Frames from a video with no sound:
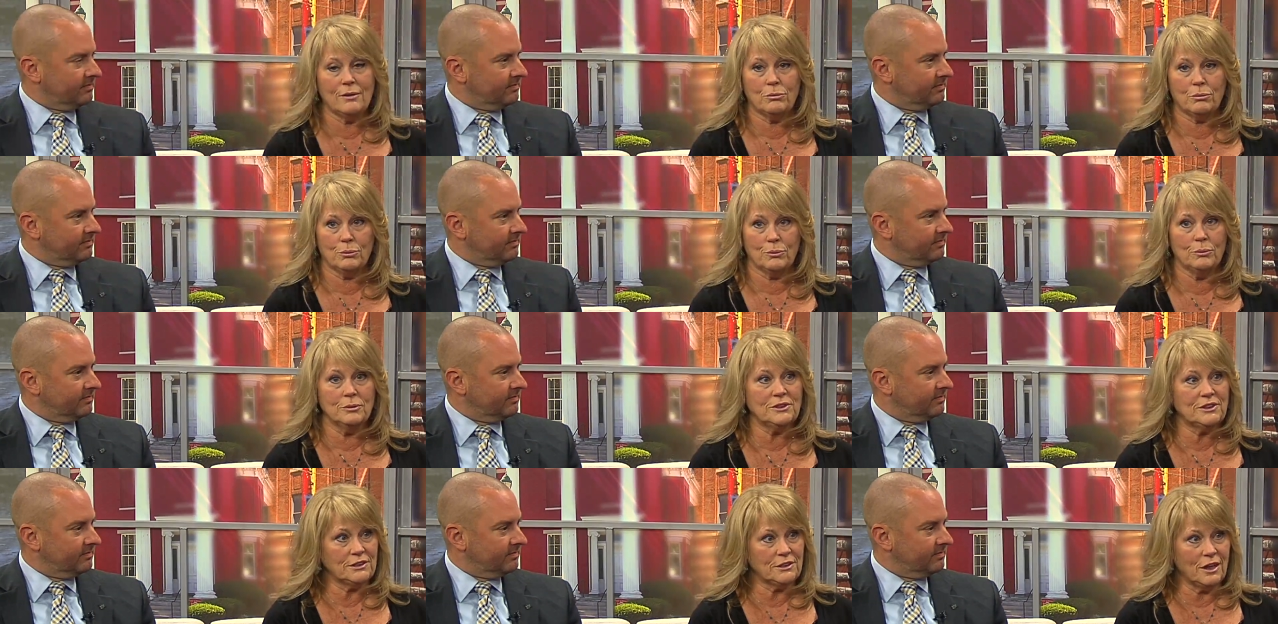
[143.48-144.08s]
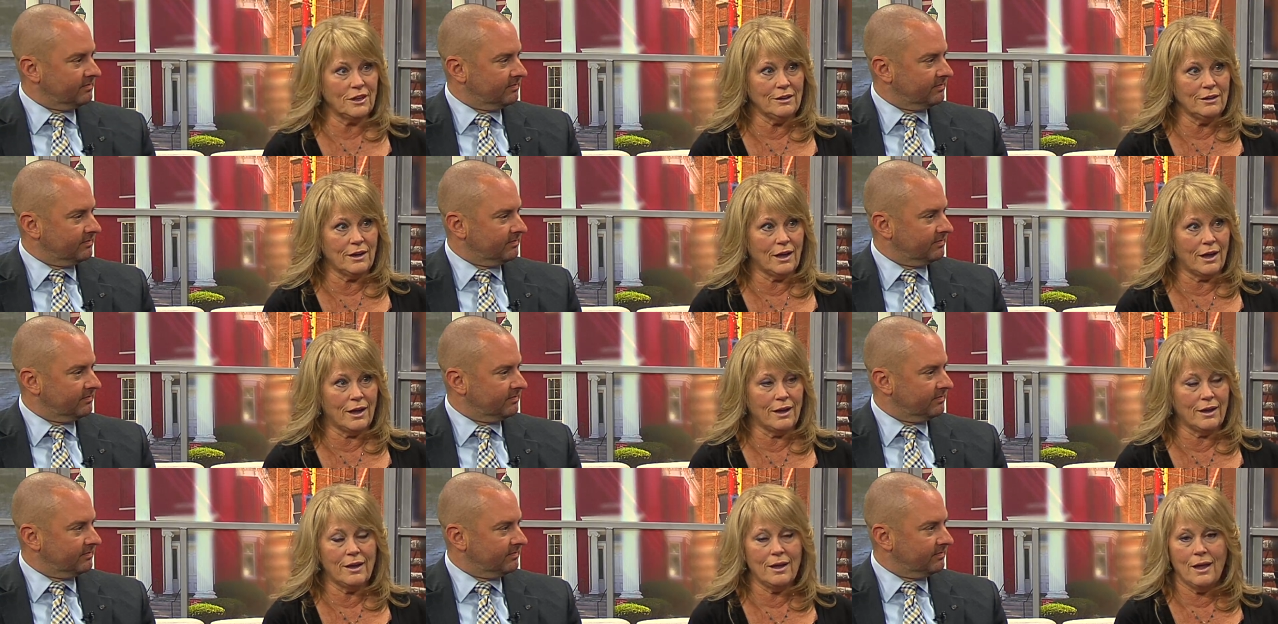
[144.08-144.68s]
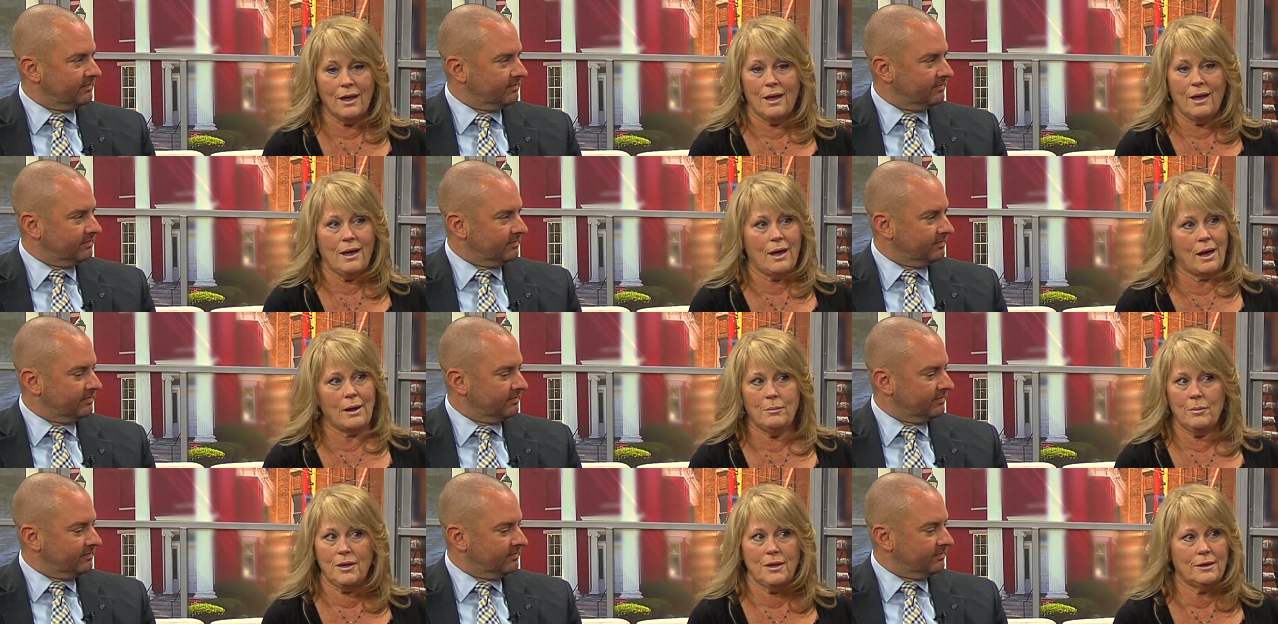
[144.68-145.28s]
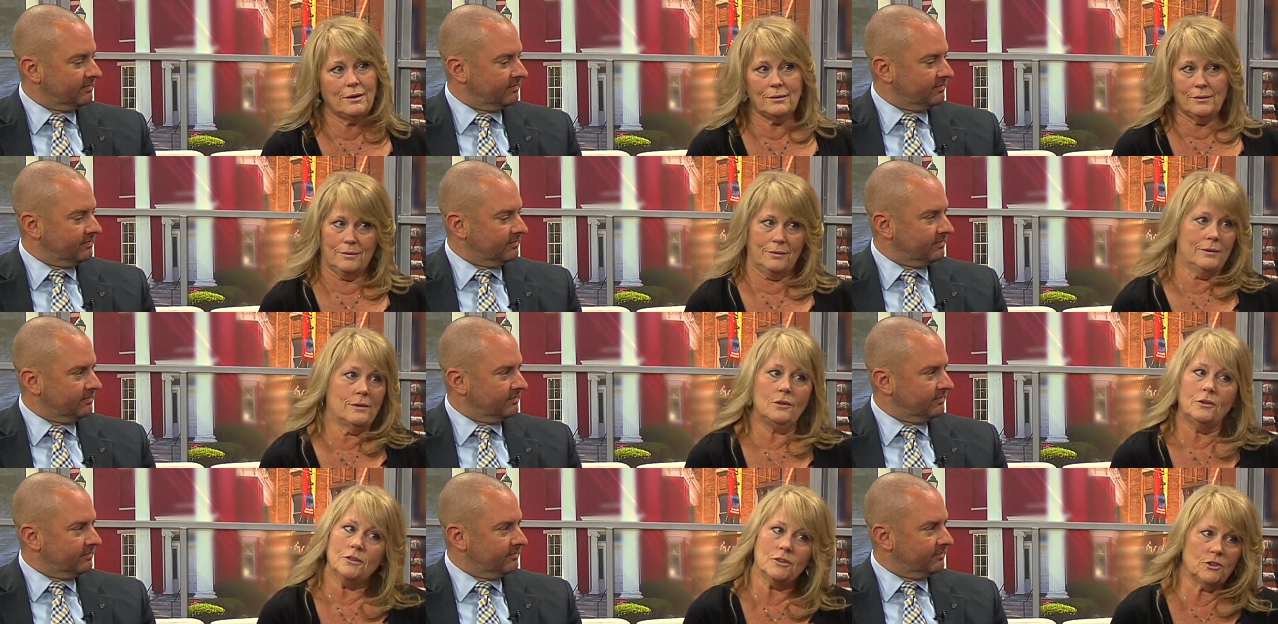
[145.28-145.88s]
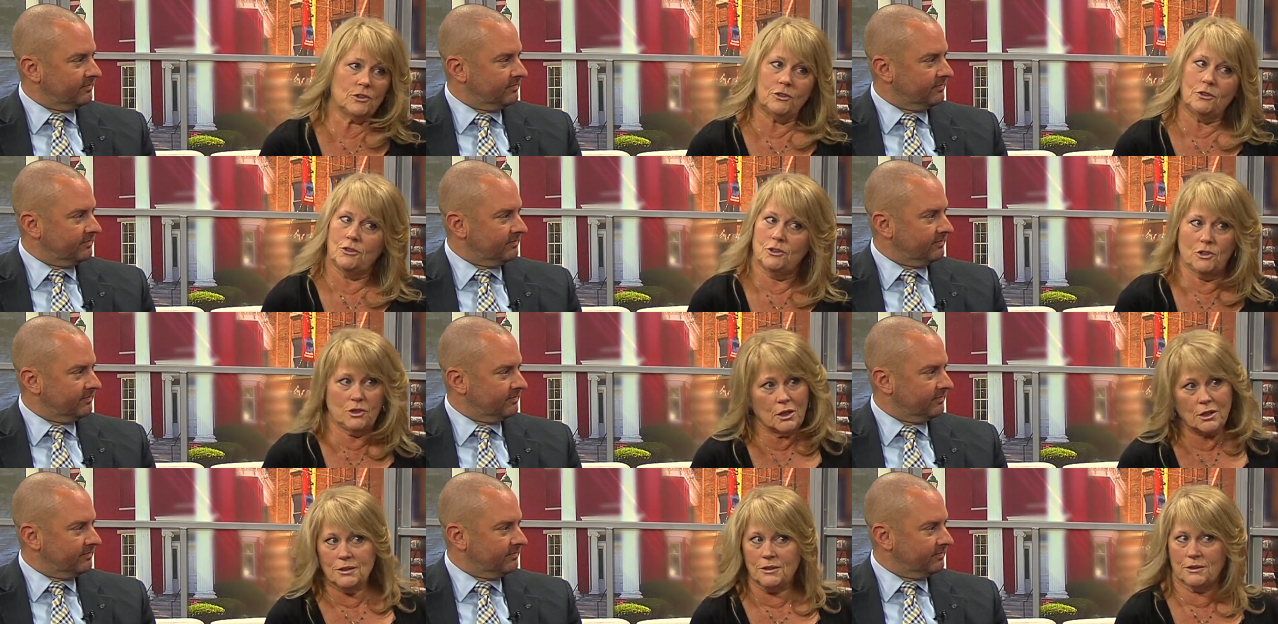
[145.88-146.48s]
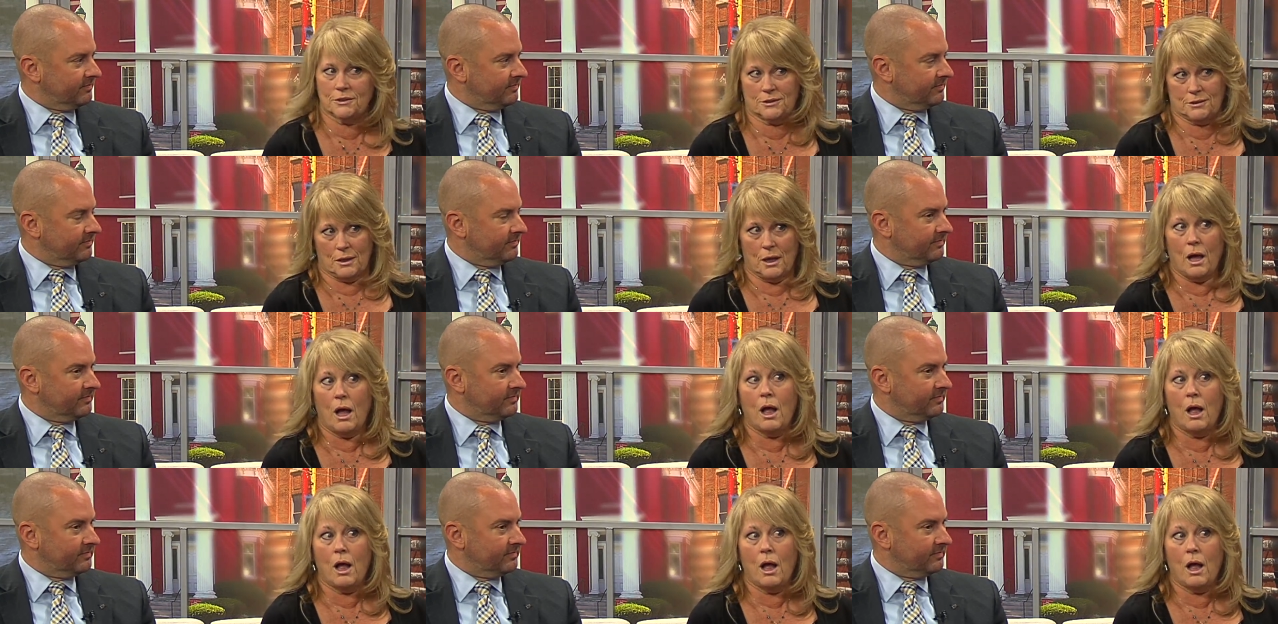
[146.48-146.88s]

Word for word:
Speaker 1: through Sunday. I mean, there's just a, little a